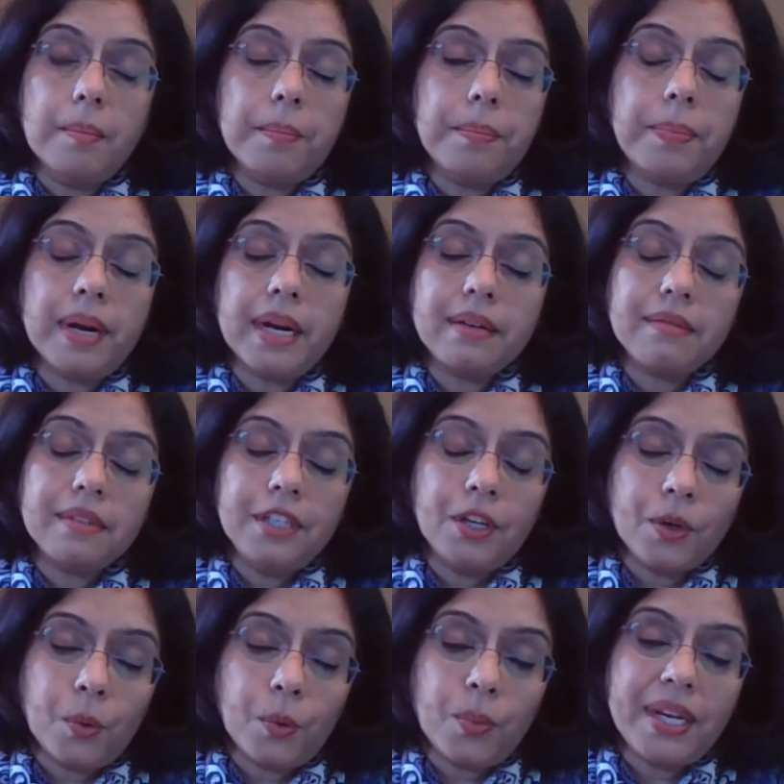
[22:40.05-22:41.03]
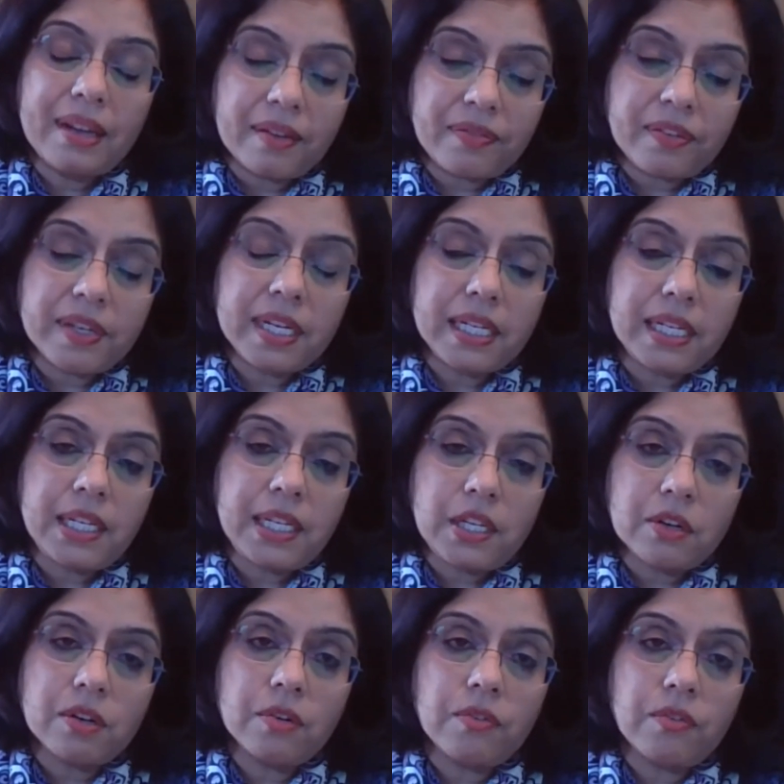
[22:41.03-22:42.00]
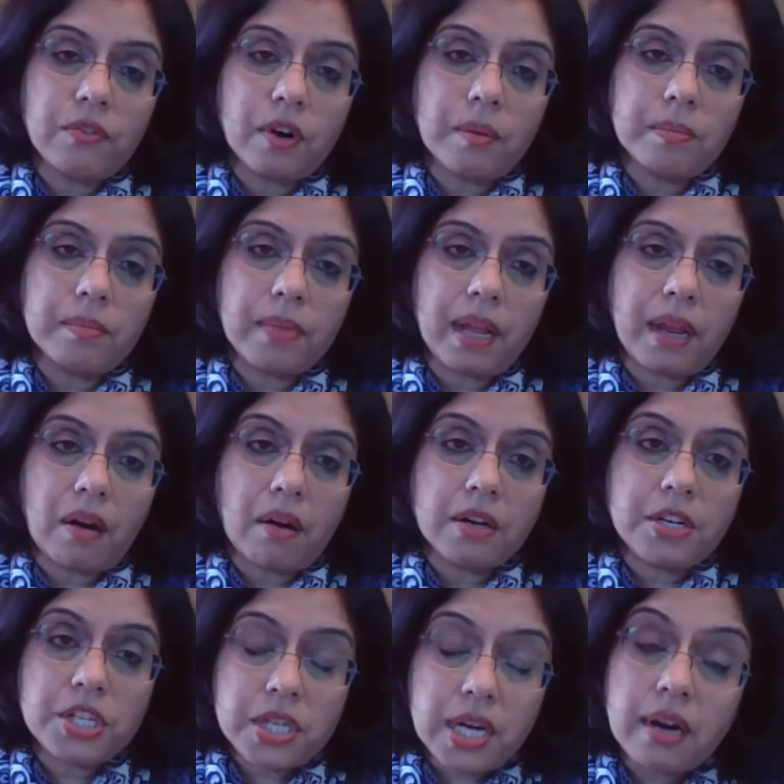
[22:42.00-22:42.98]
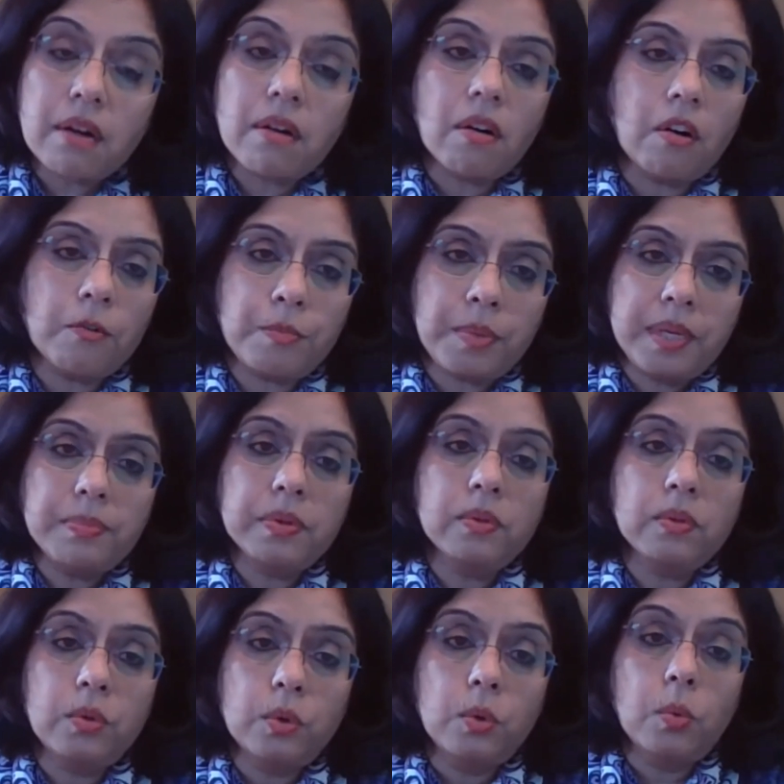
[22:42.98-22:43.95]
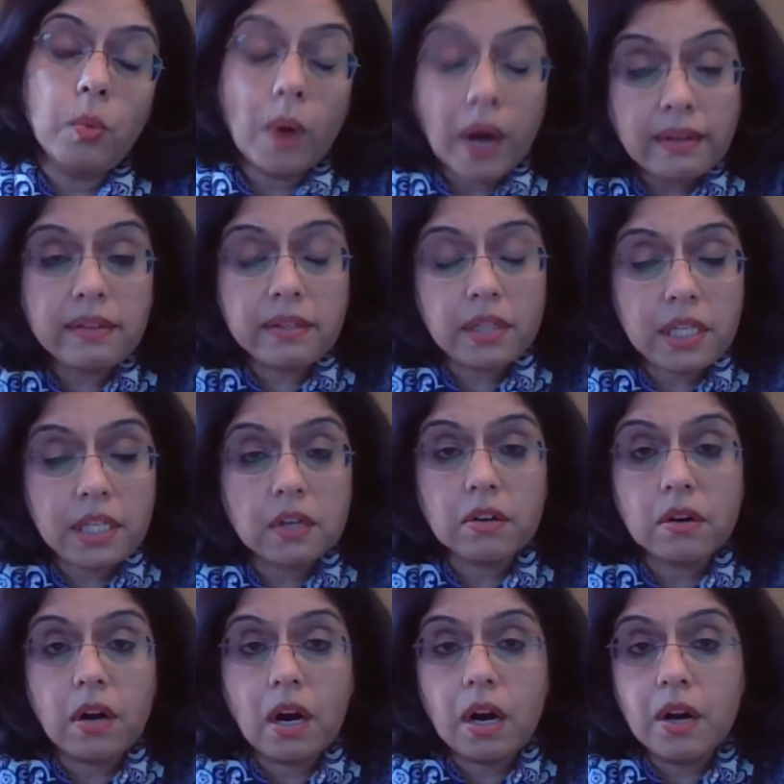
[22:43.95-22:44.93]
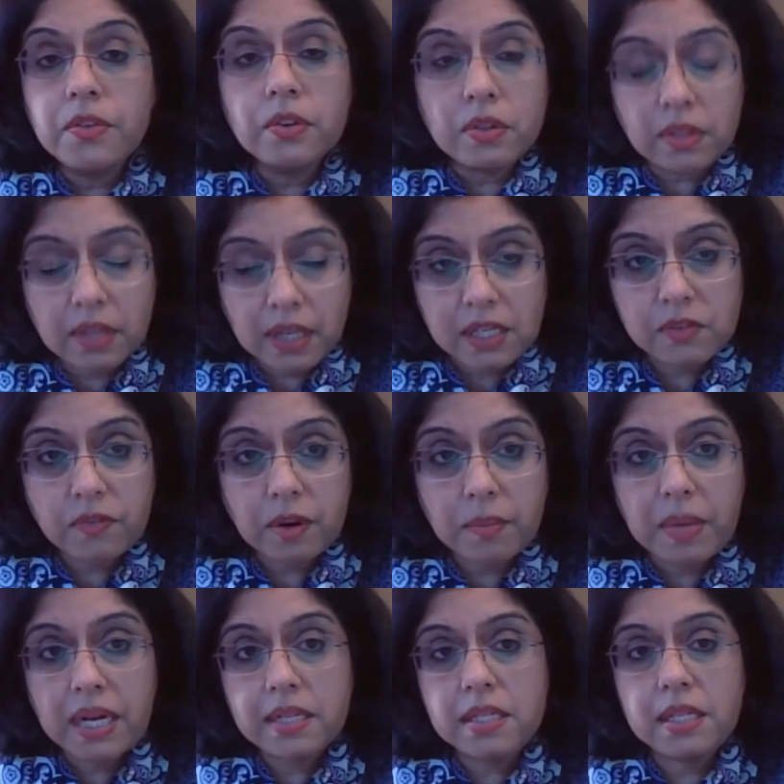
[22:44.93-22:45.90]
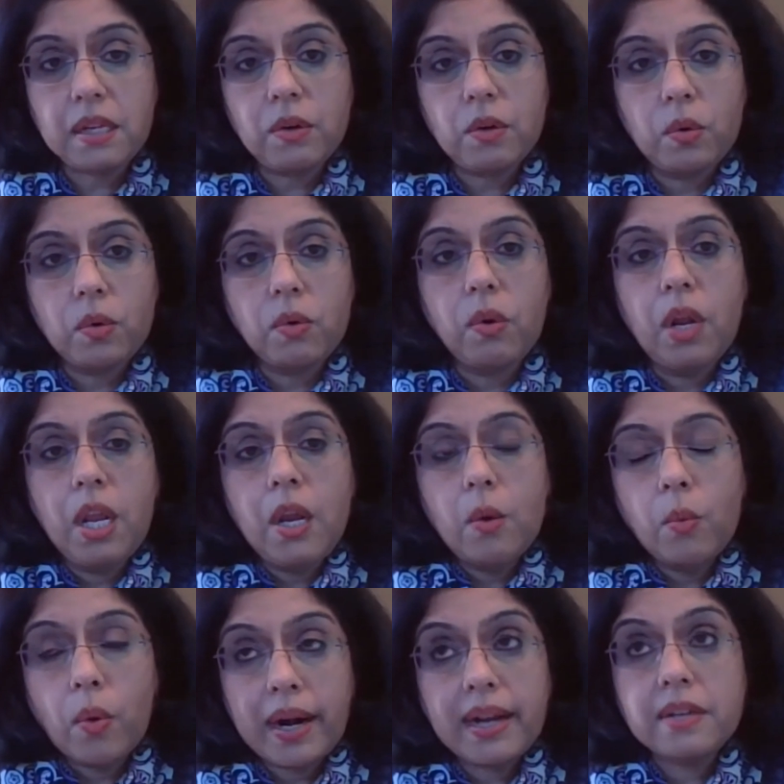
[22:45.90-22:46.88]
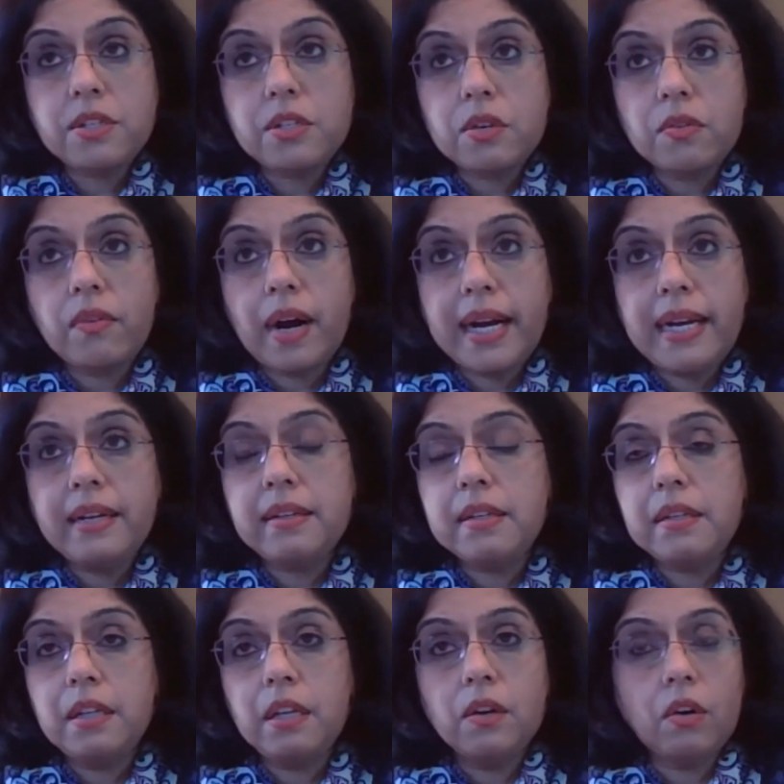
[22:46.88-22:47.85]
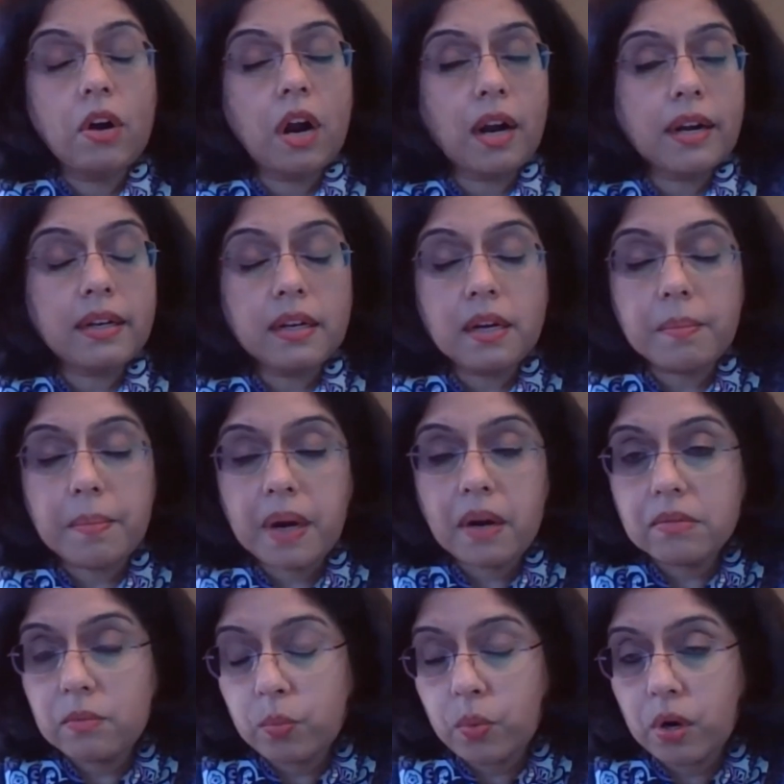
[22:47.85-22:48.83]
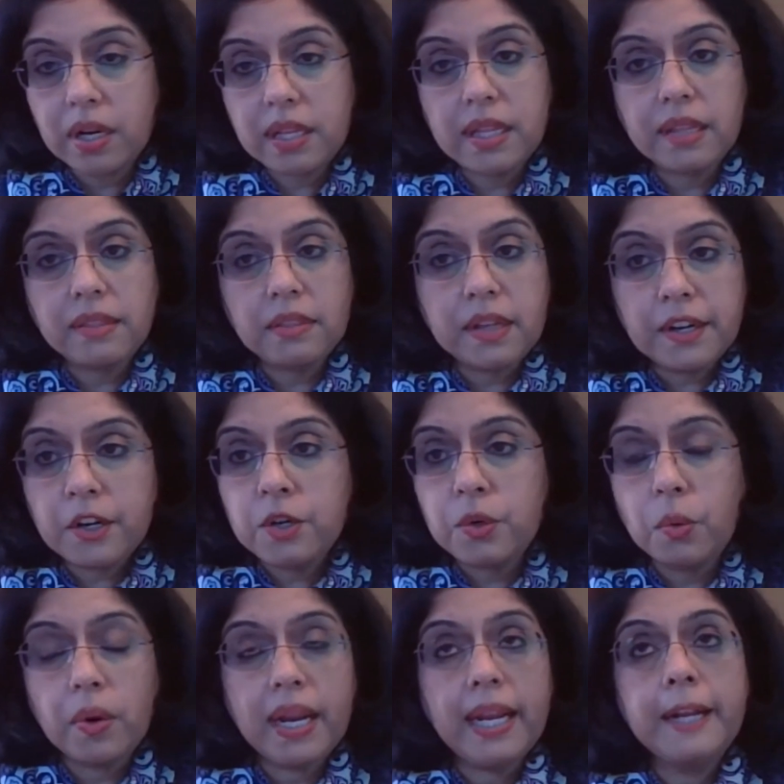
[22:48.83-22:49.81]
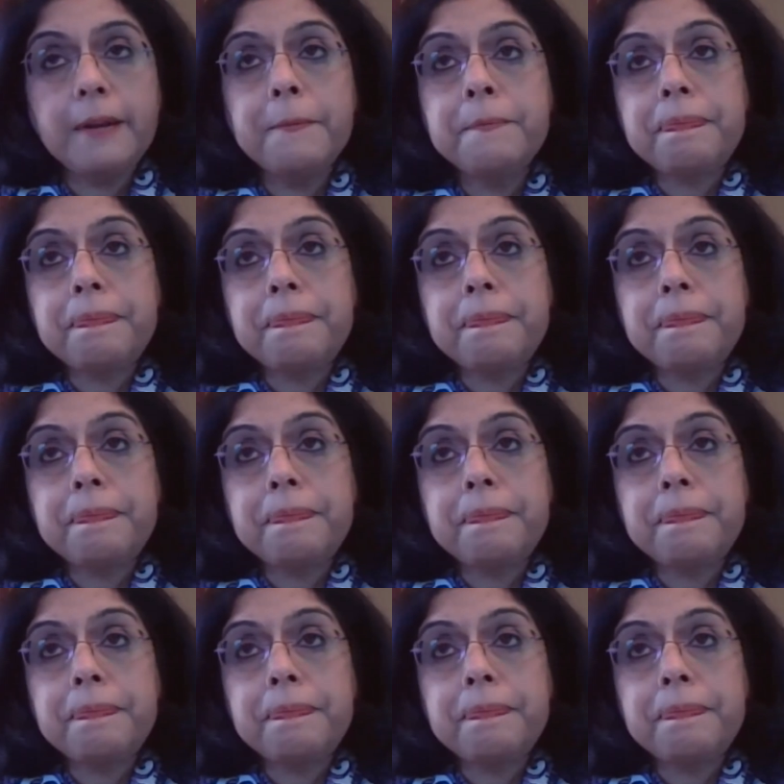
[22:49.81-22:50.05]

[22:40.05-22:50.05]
But, we definitely hear from our share of people who want to hear other things from us and who want us to write, content about work that they're doing.